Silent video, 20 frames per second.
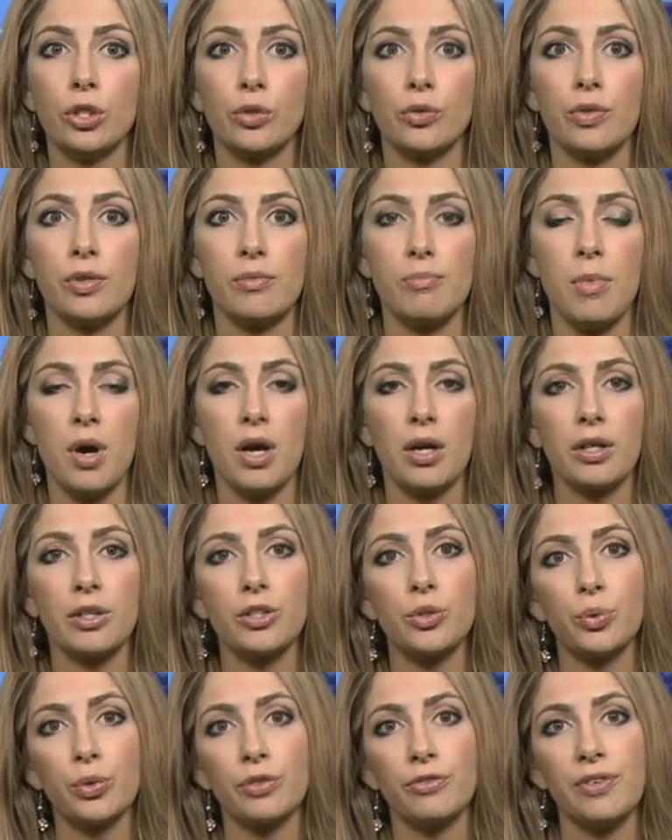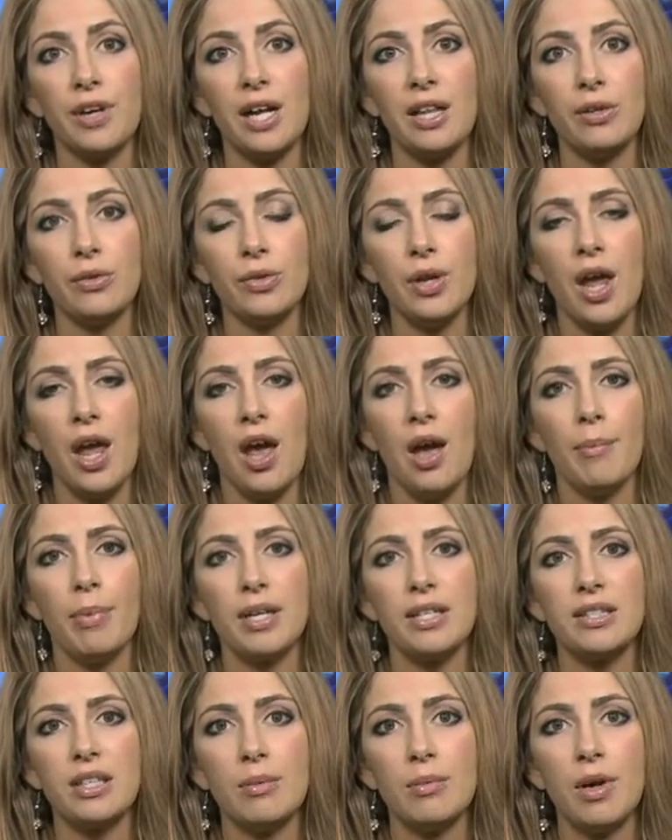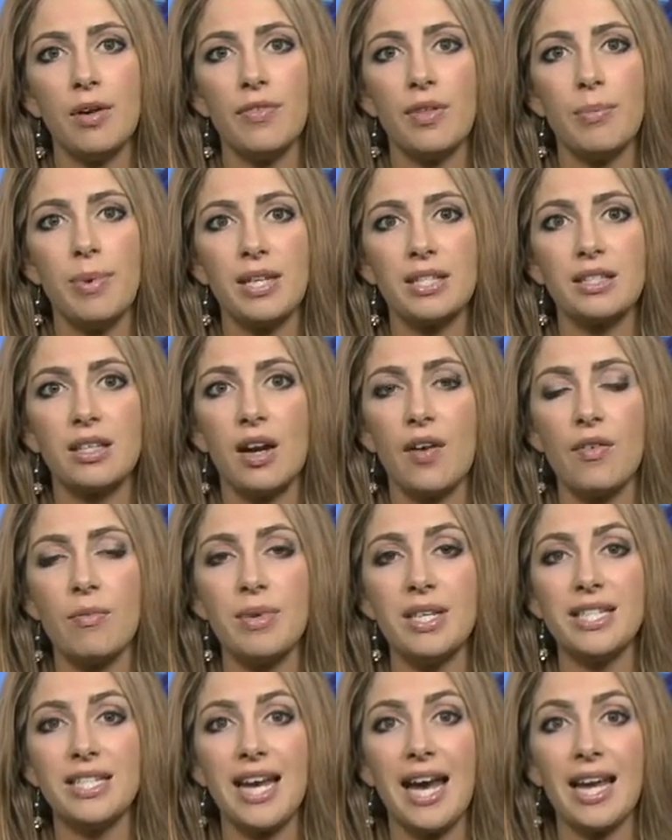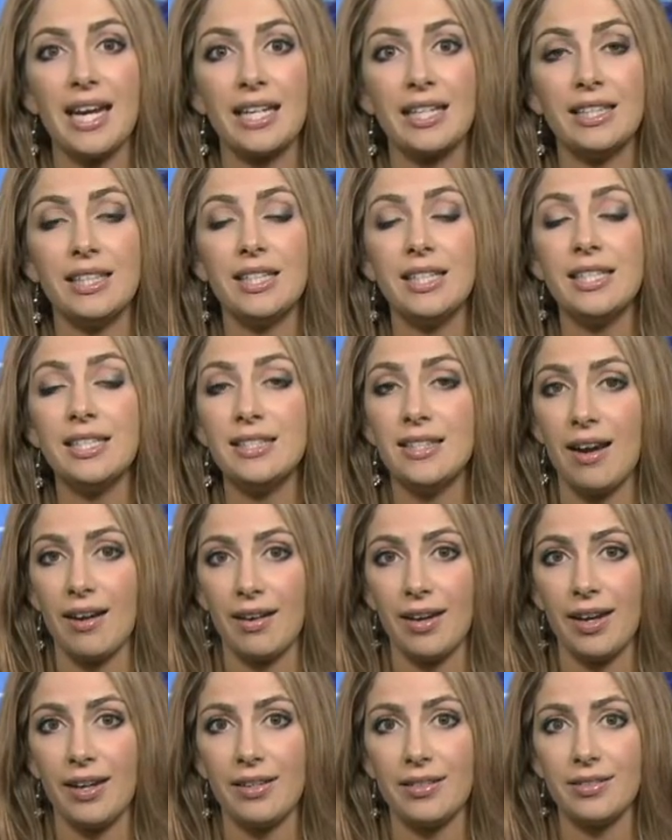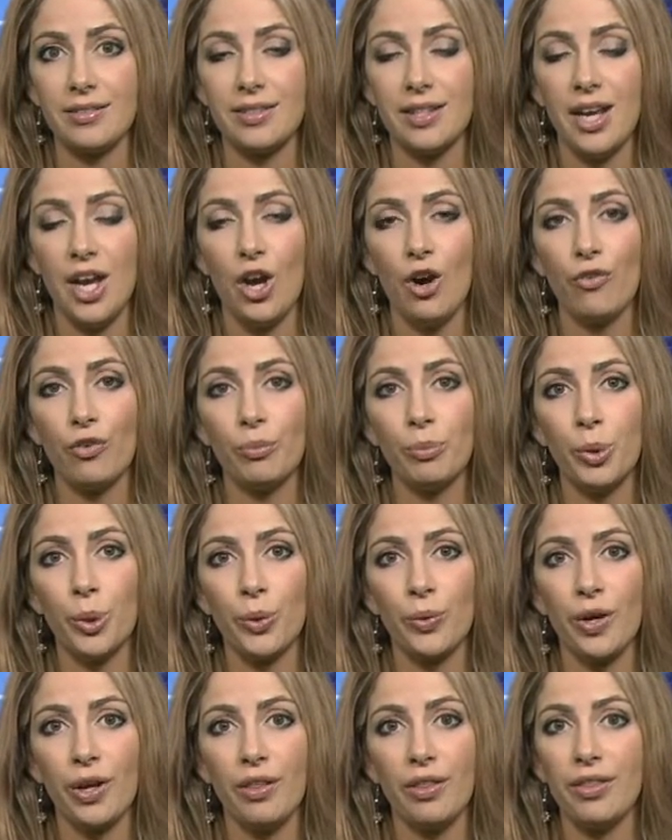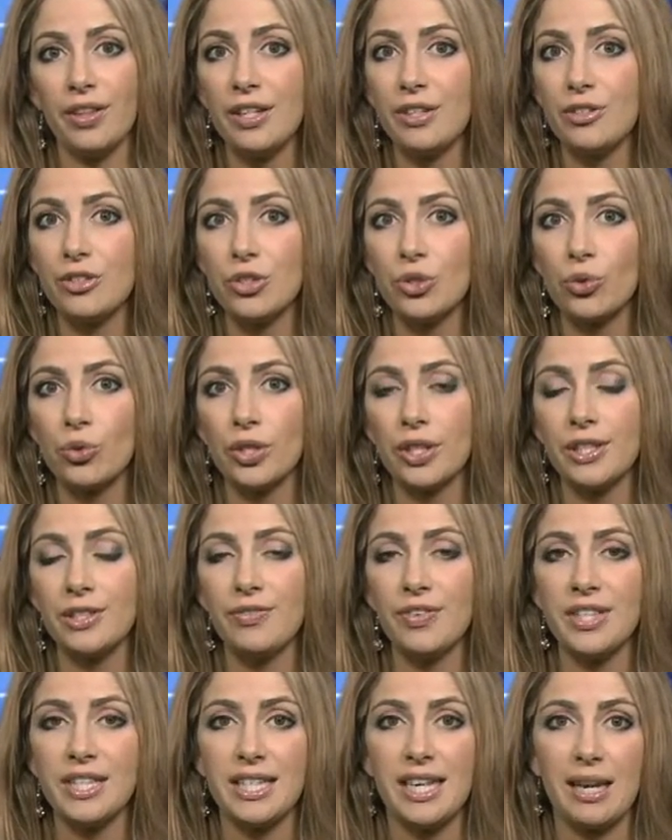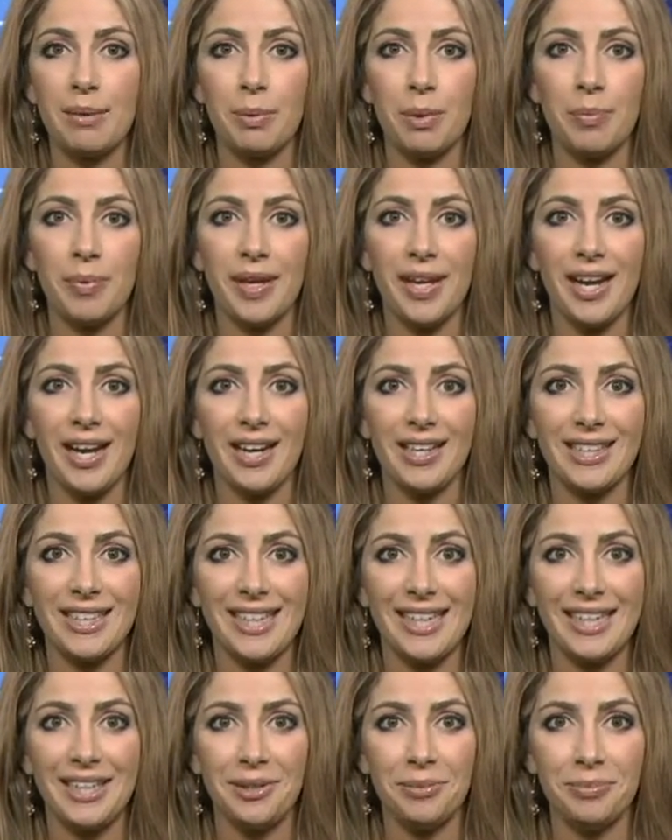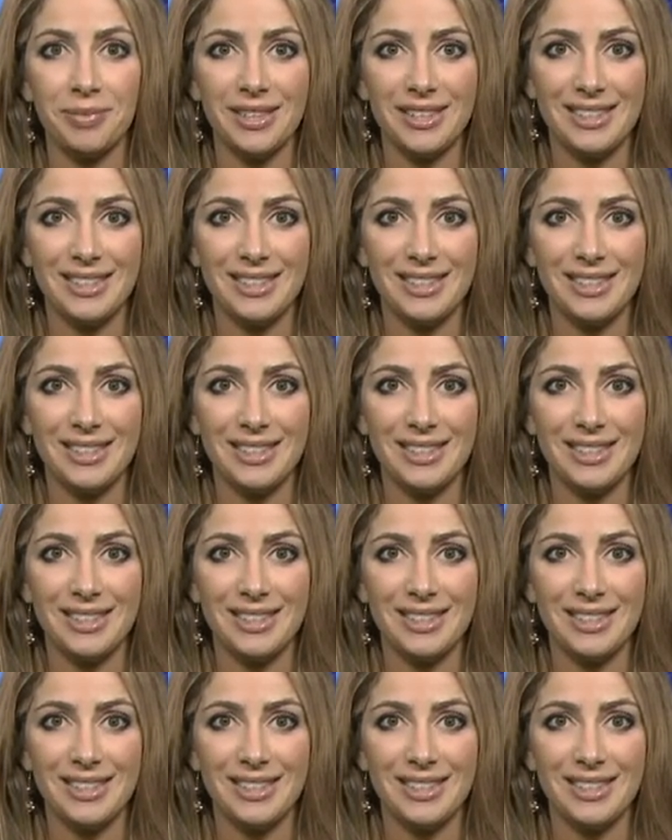Her remarks were followed by some of the best government data in decades. For more on these stories, visit app.com.